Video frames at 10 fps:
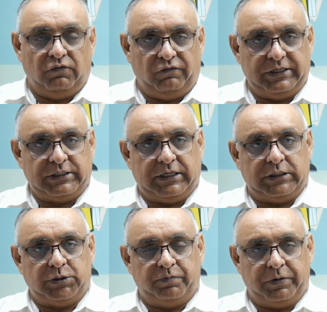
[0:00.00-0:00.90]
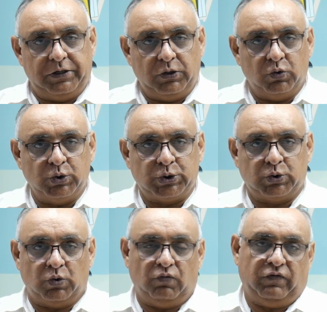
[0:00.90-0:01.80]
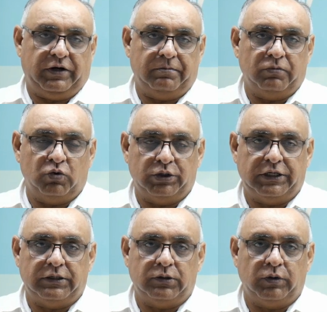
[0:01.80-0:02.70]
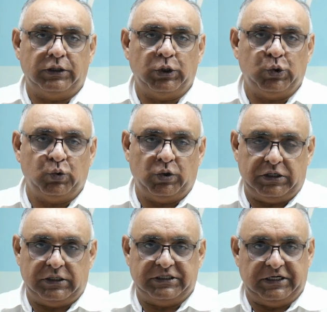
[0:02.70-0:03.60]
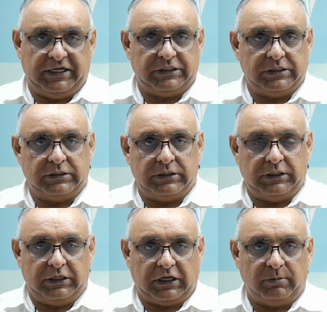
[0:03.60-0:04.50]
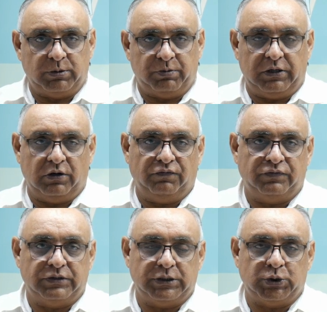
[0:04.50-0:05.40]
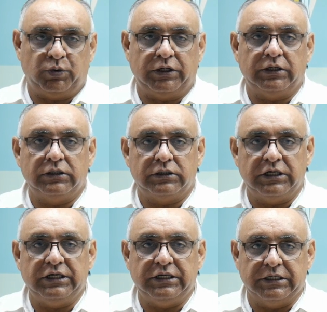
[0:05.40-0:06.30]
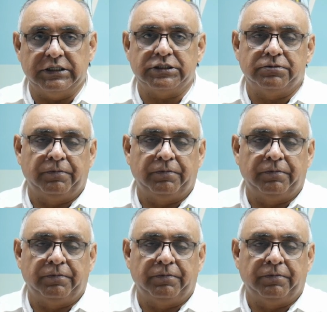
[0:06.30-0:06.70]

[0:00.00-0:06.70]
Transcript: which has produced so far more than 2200 selections in a time span of just 23 years